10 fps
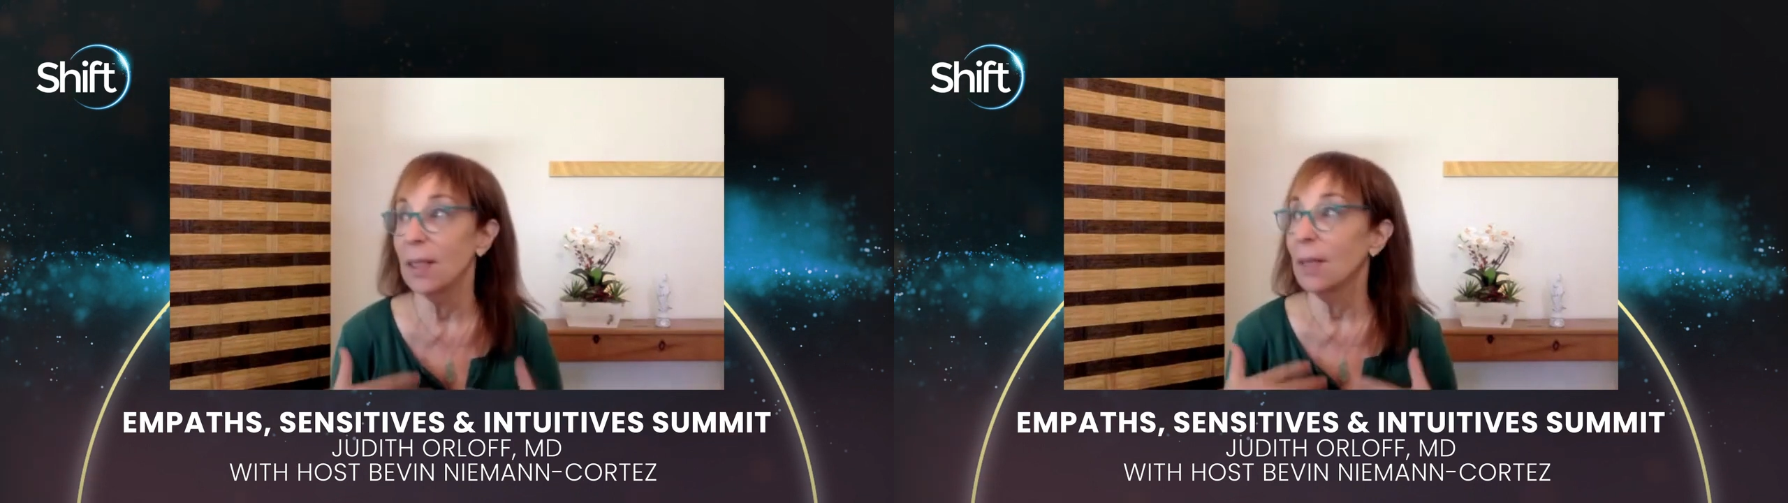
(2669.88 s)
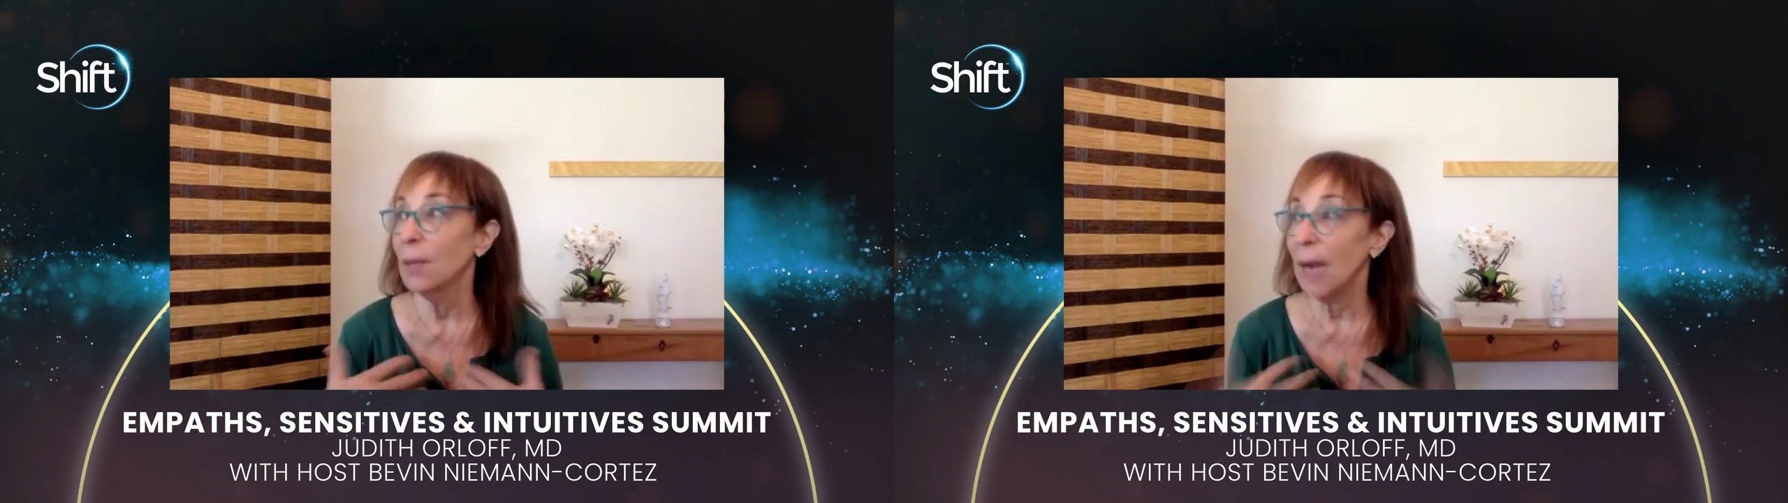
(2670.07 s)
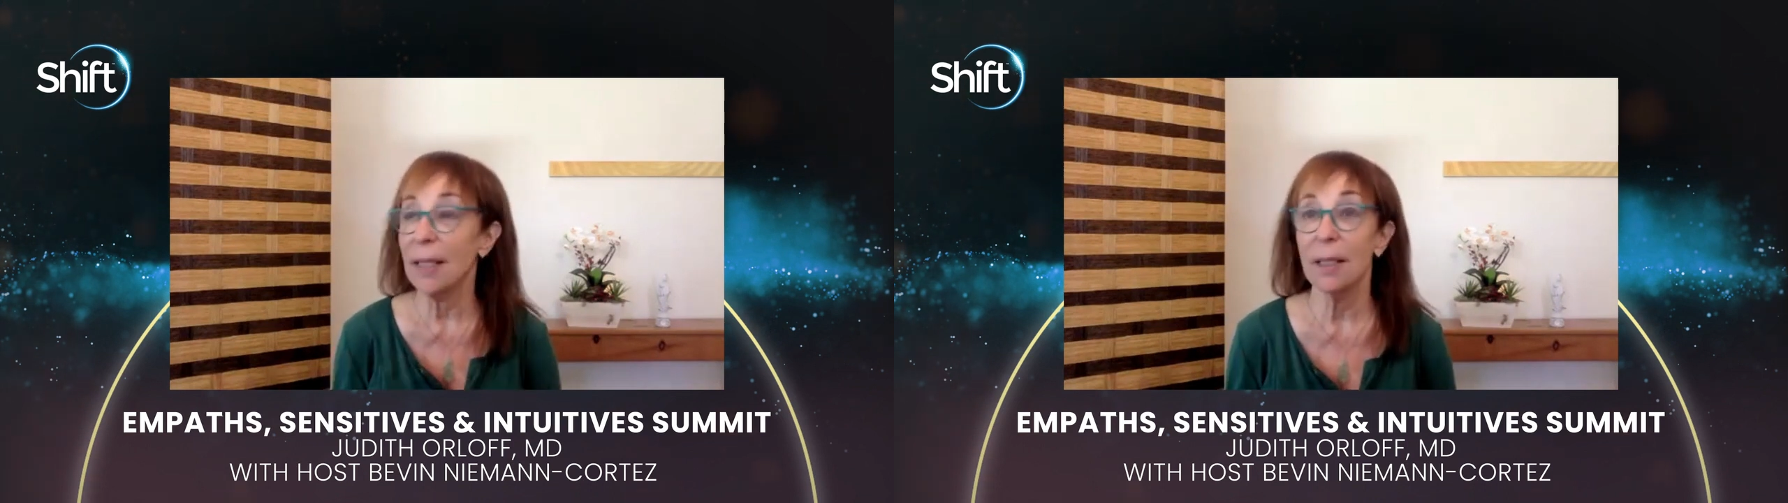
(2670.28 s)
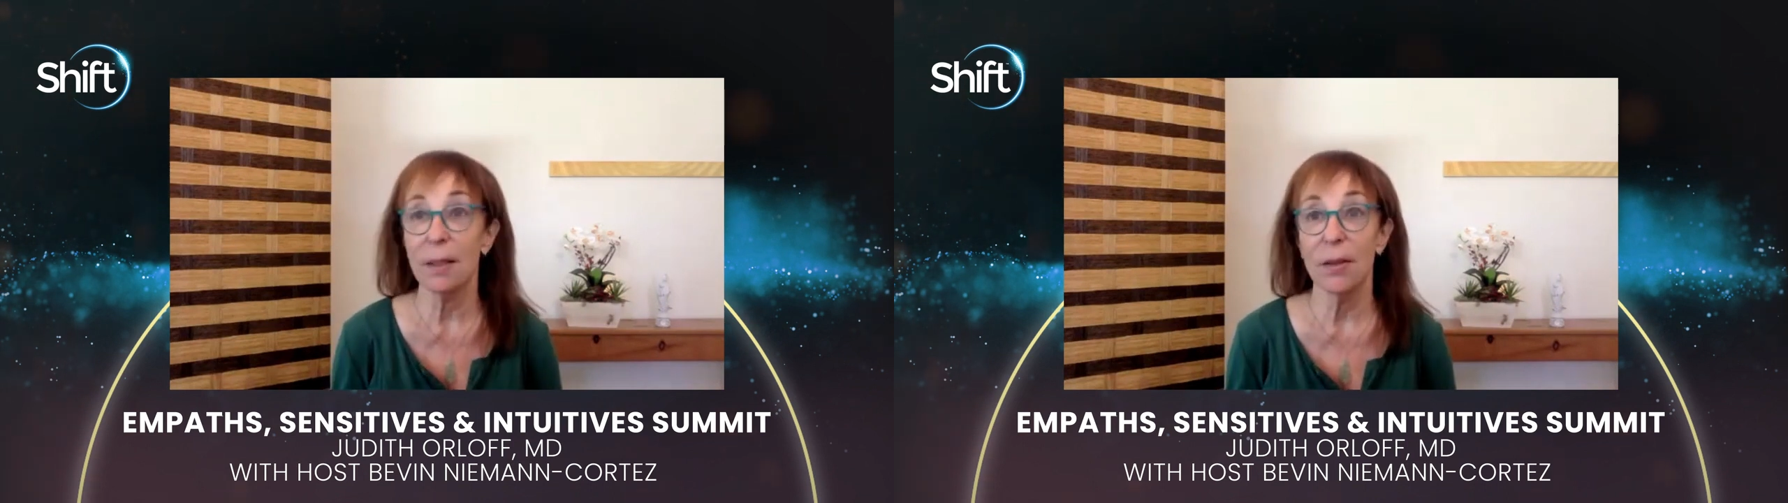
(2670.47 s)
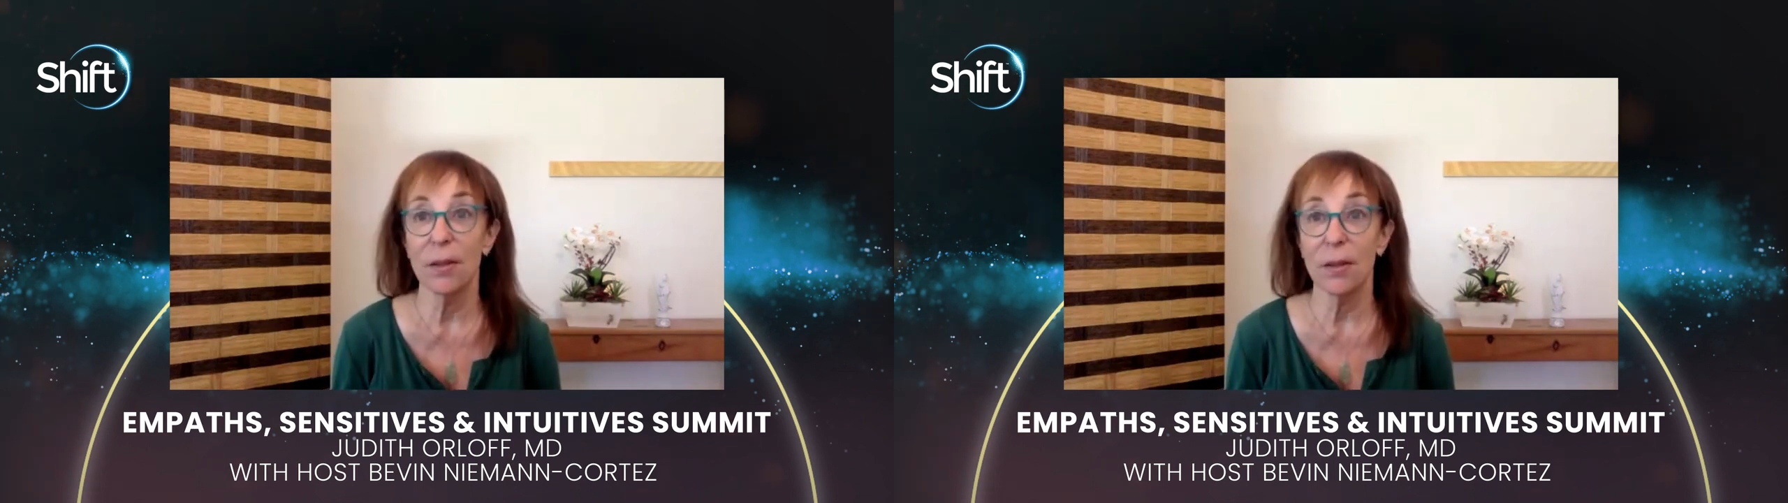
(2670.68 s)

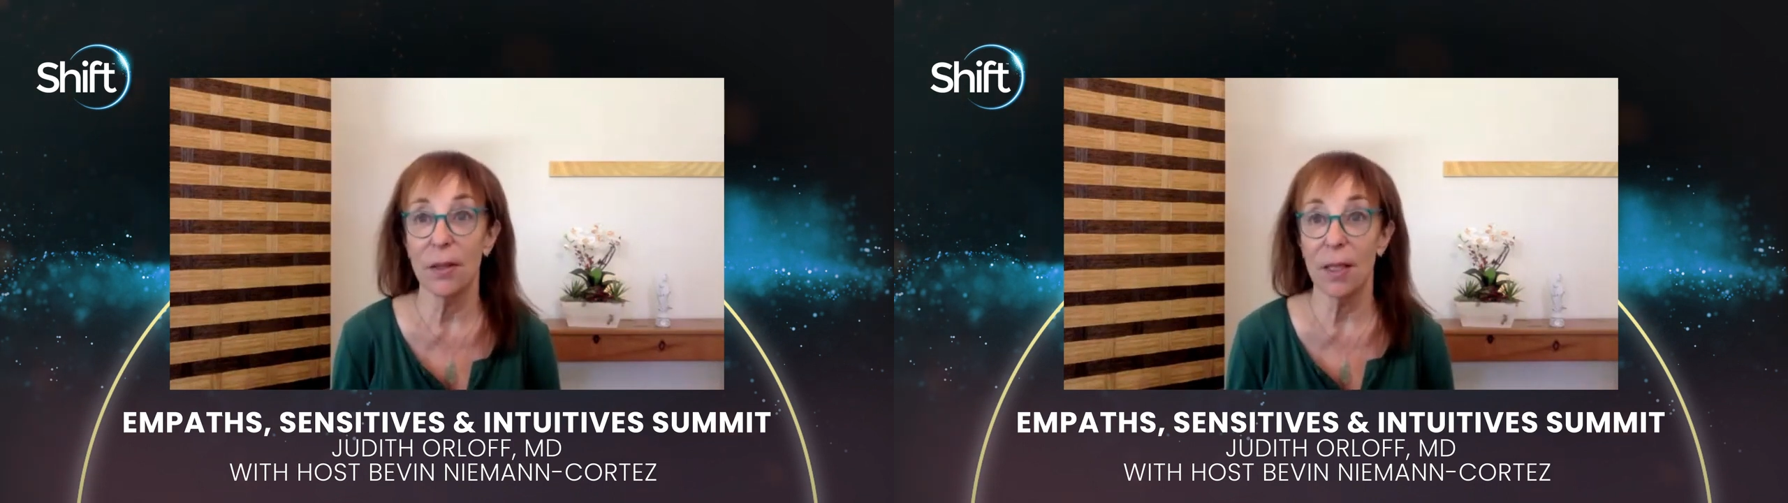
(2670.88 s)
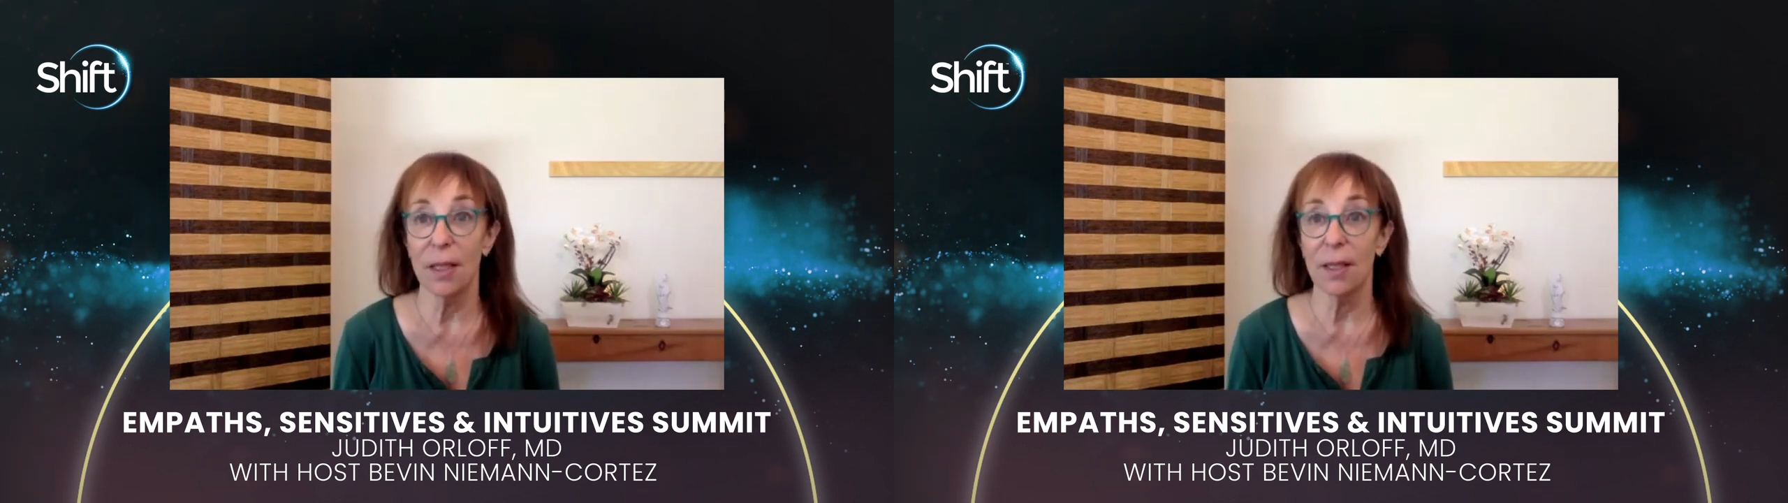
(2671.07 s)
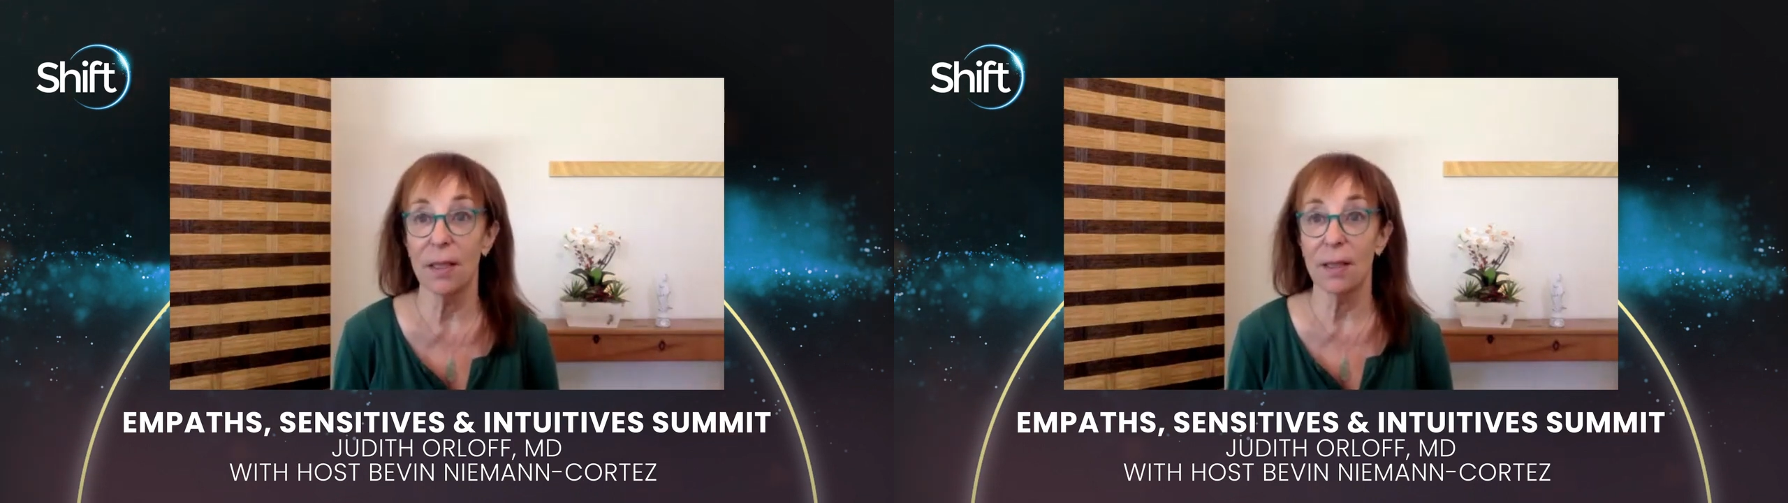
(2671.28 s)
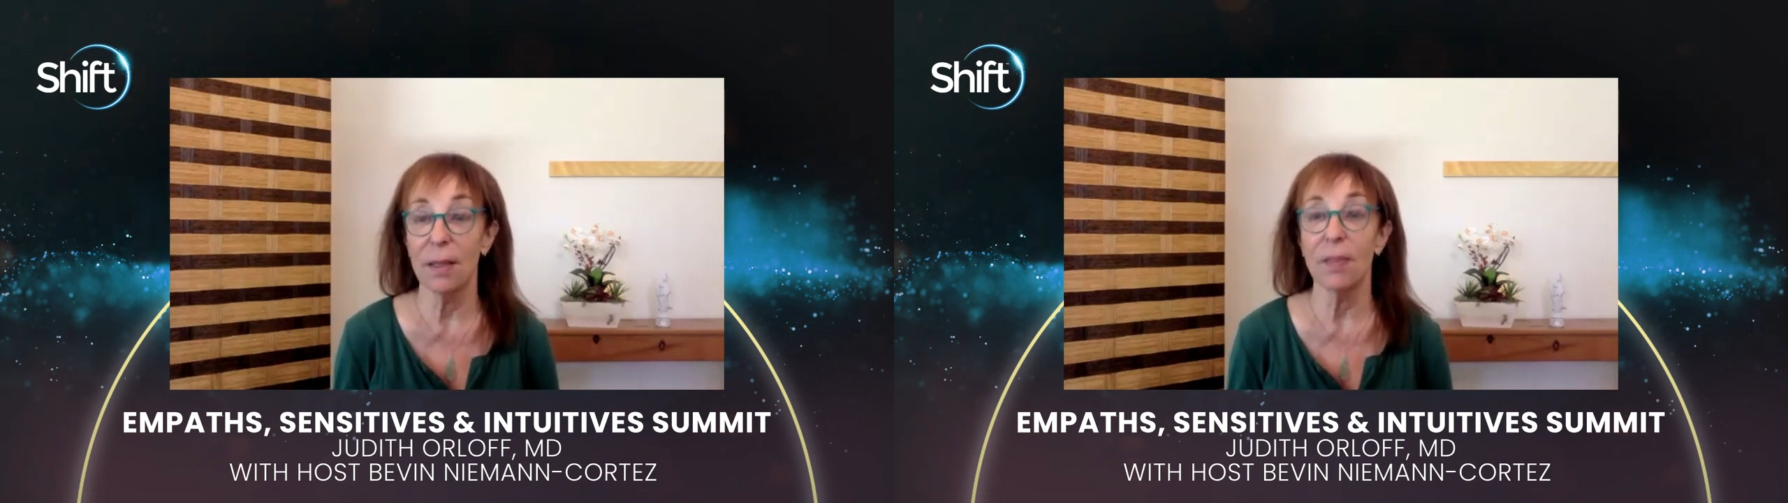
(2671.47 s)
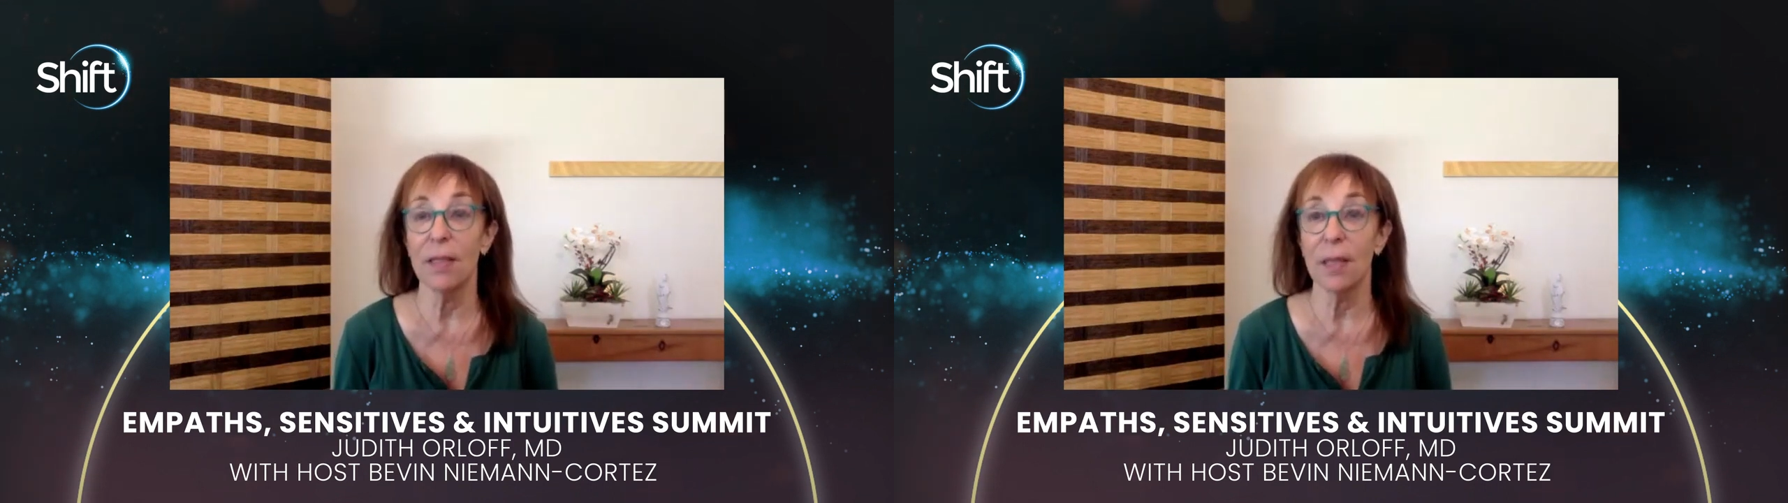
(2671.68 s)
practical and something